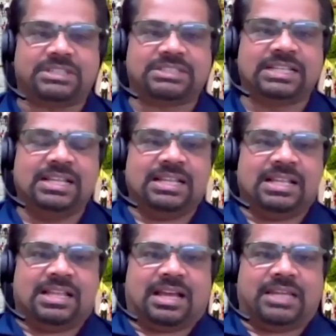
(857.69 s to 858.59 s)
first,
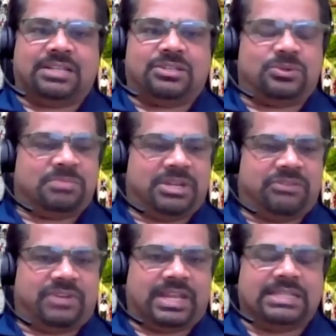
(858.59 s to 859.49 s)
I told my
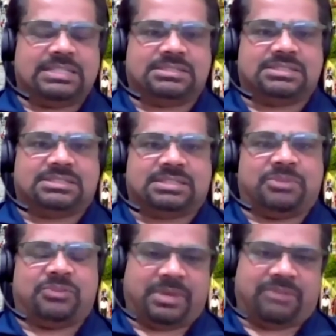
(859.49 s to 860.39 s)
friends, some
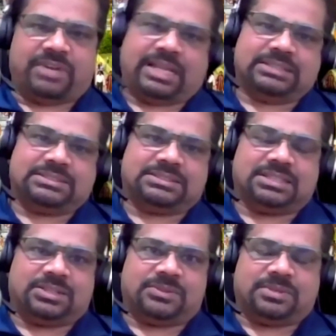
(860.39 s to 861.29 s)
of my friends,
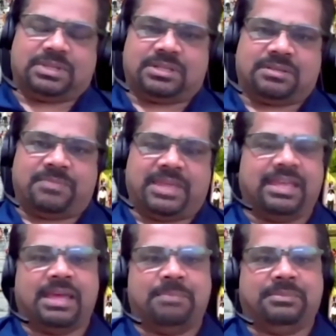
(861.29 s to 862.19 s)

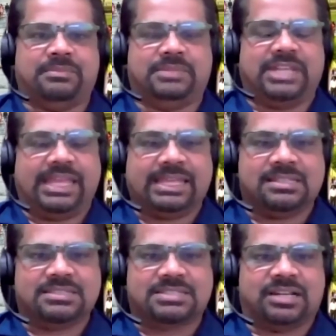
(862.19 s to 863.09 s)
hey, I'm
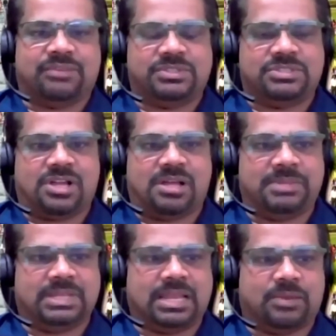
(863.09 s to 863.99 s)
taking this kind of a job,
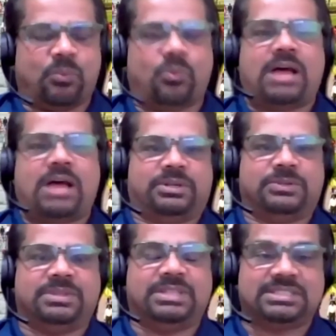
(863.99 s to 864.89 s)
and they're like, wow,
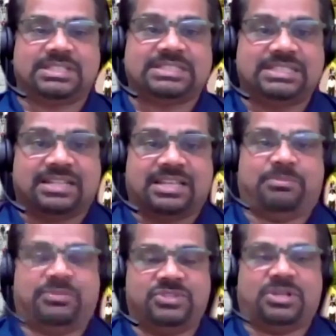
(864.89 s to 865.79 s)
Raghu, this is the
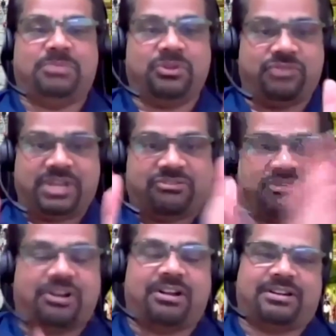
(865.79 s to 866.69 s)
type of job you're fit
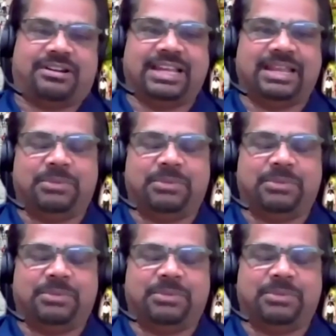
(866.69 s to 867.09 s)
for, right?